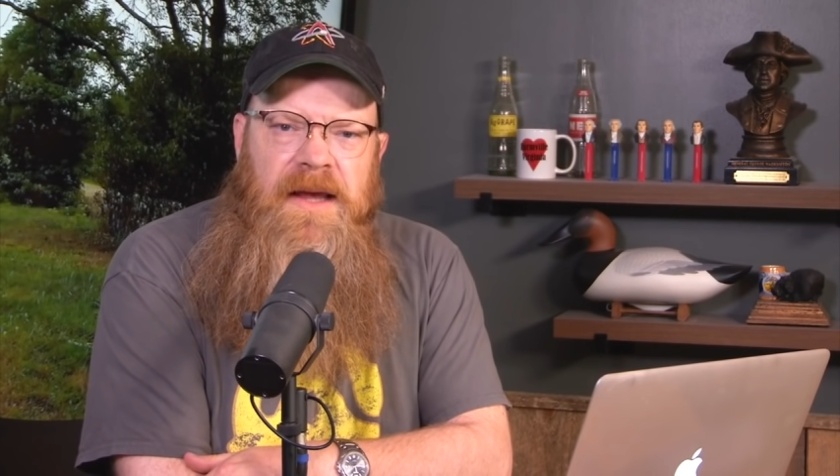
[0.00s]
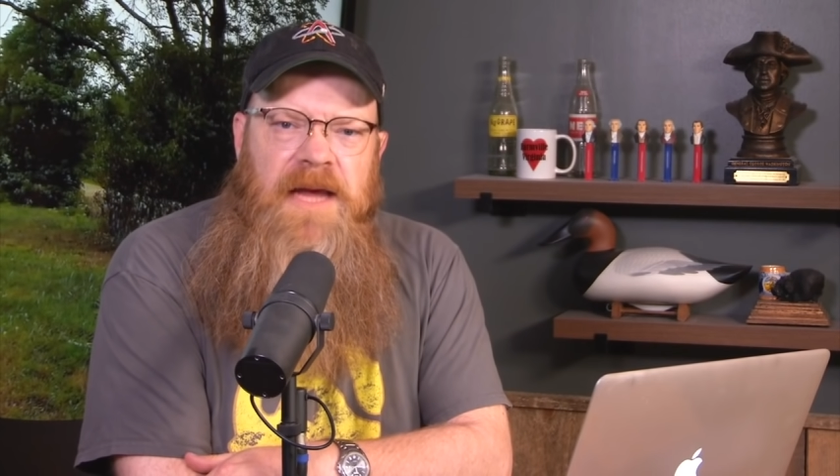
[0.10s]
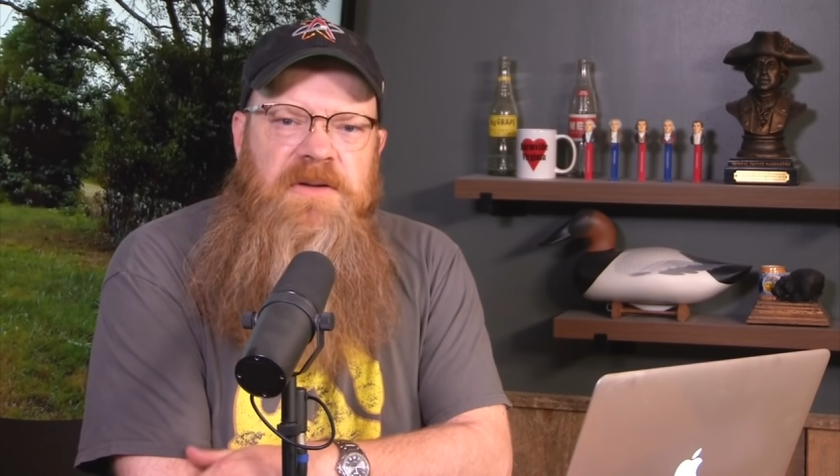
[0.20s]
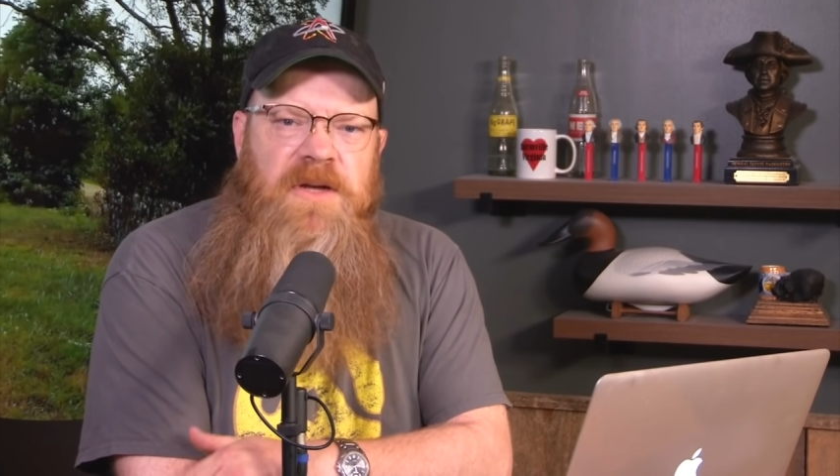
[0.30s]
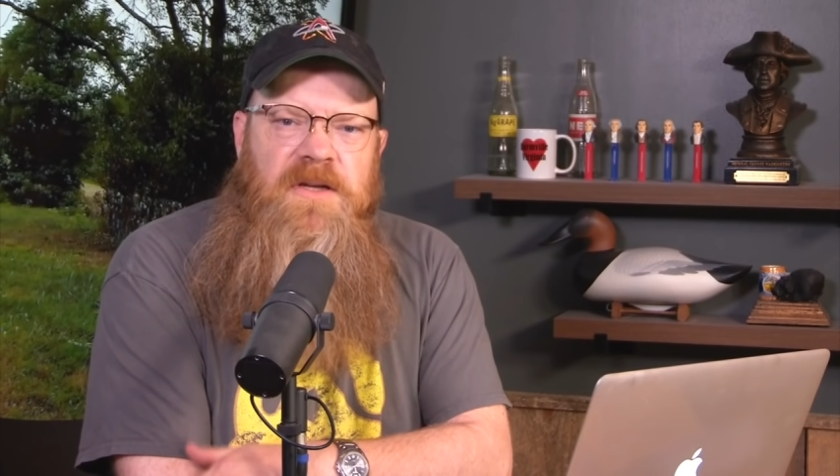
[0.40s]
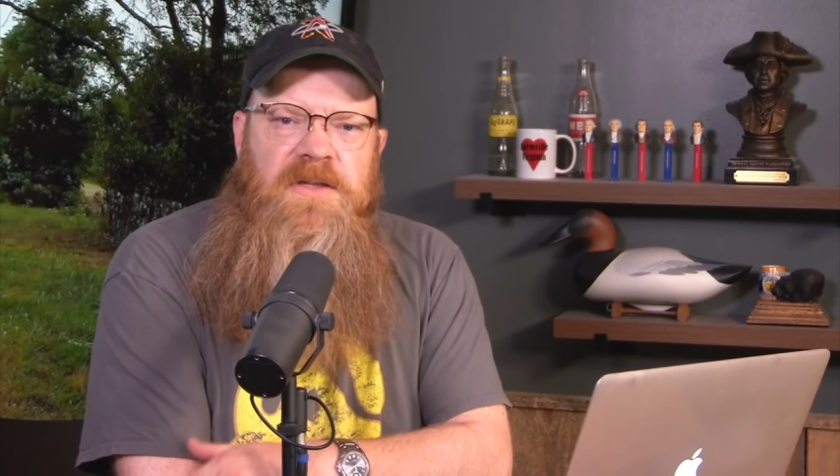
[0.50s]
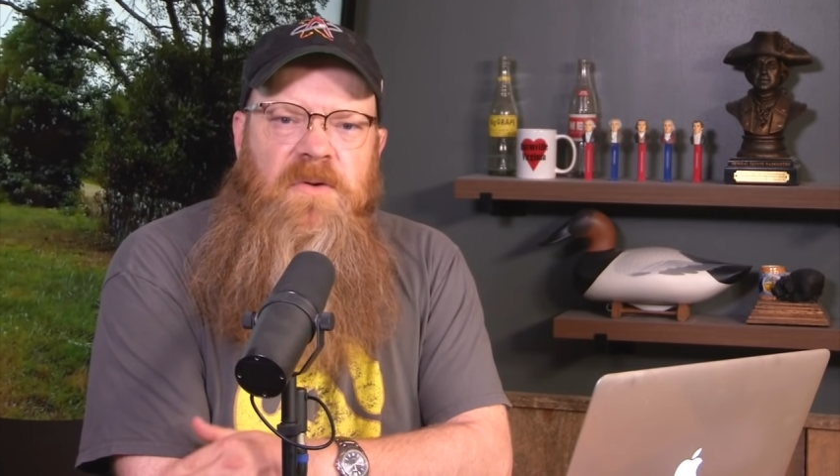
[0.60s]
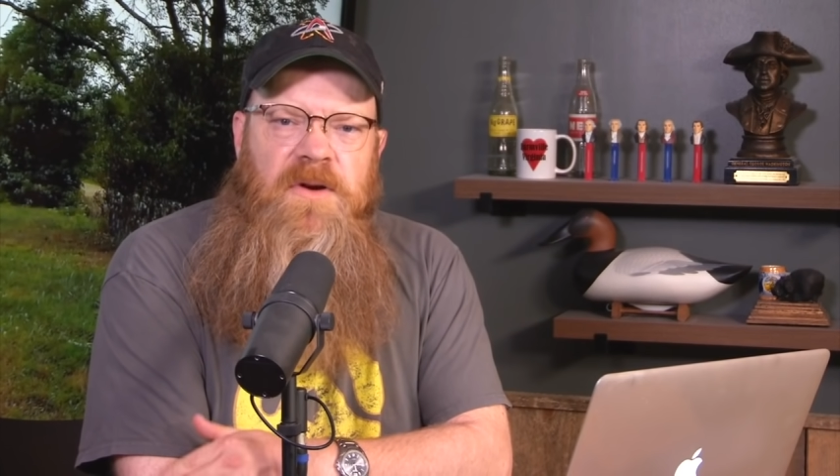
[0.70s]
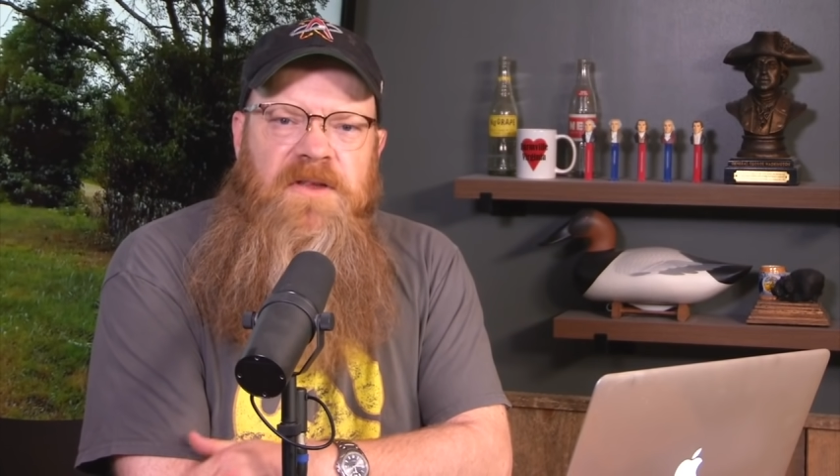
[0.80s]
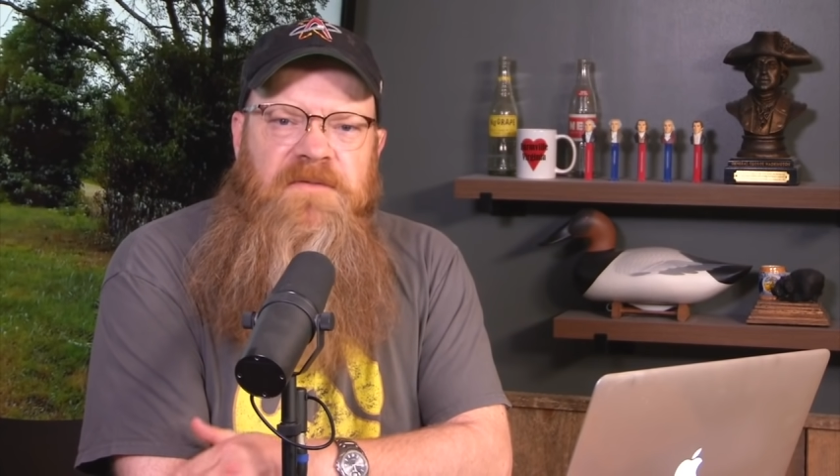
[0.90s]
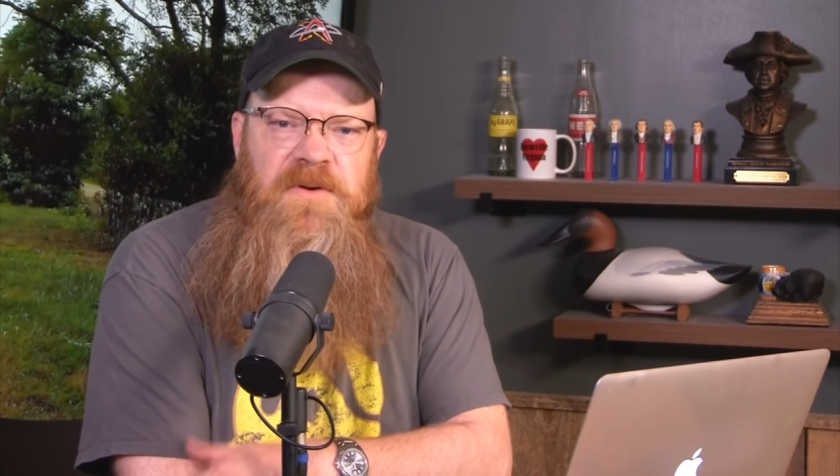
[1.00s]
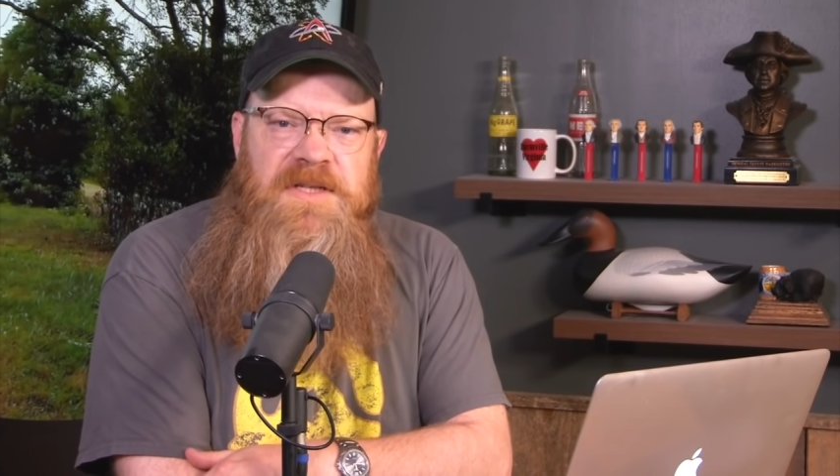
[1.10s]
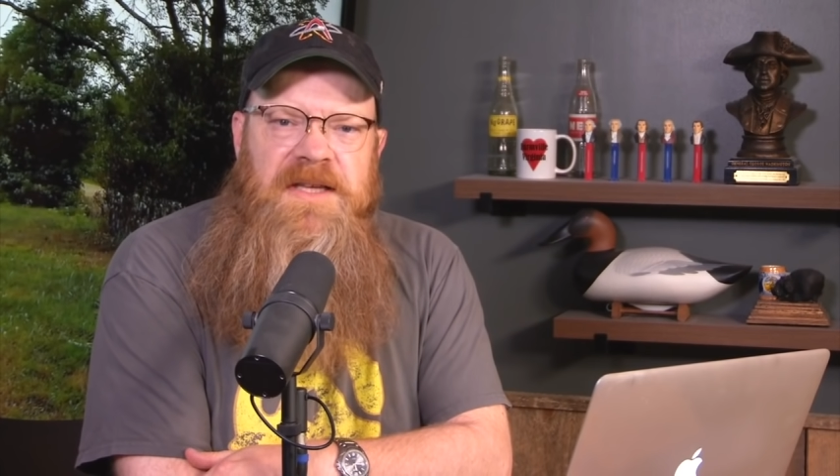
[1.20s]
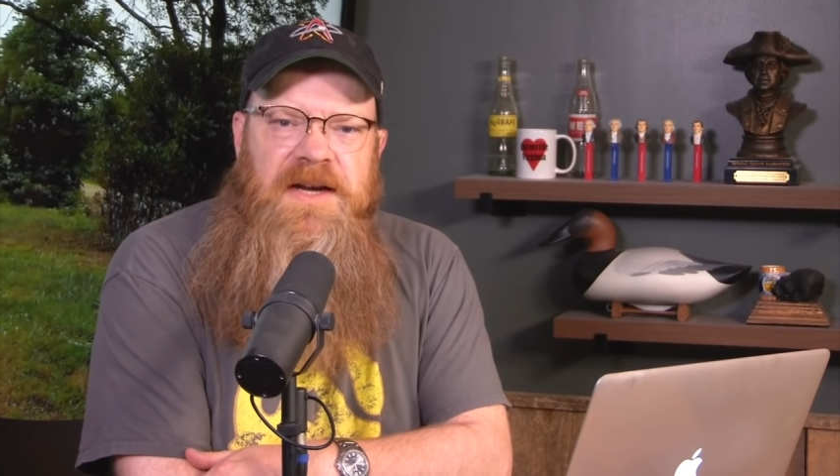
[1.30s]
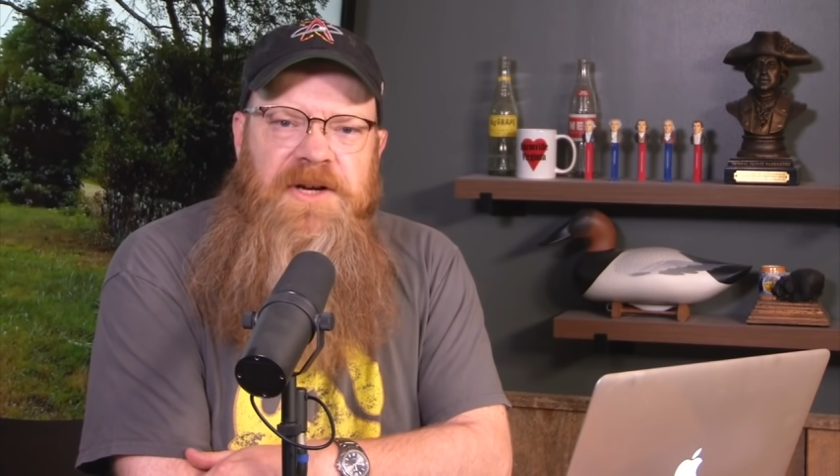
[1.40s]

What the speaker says: He was also one of the first in the